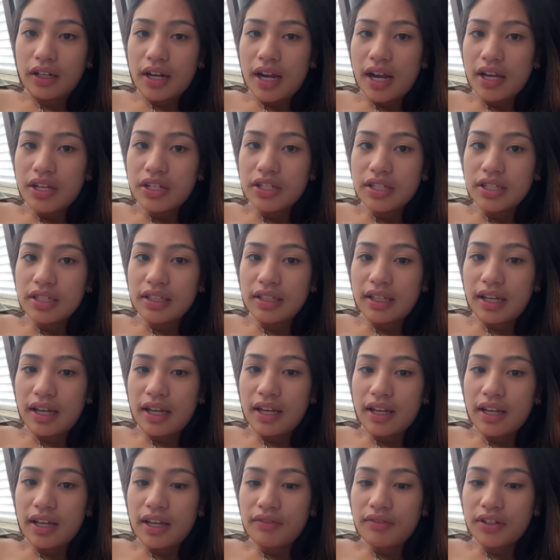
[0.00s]
IG
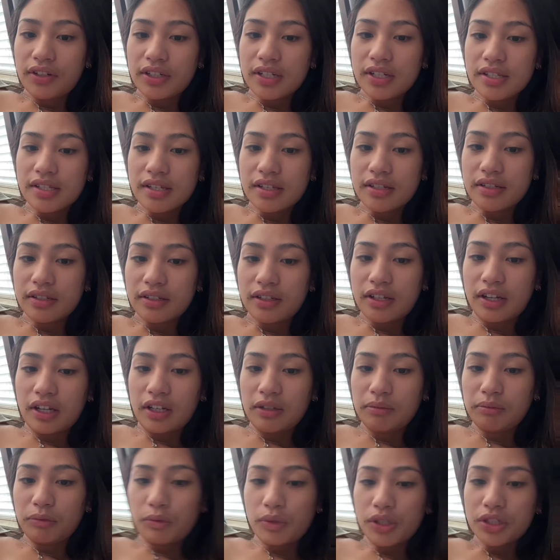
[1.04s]
Live? Are you guys gonna
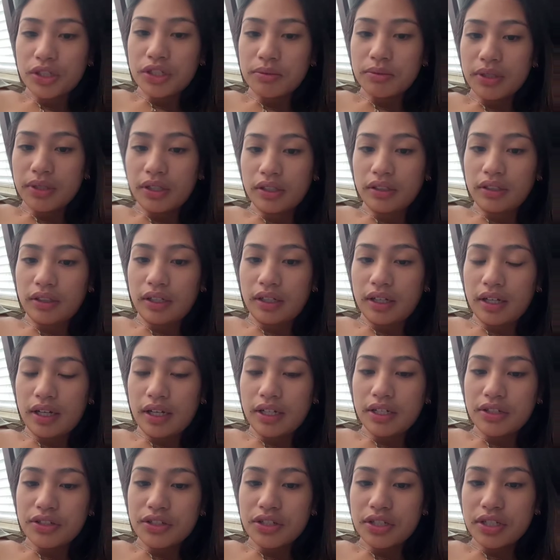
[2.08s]
come watch me on
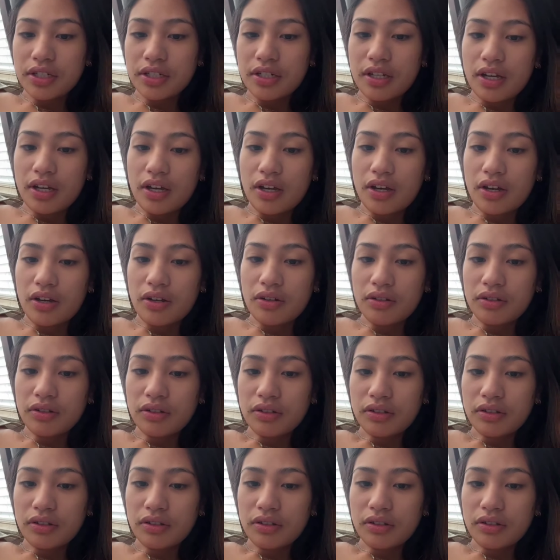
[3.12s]
IG though?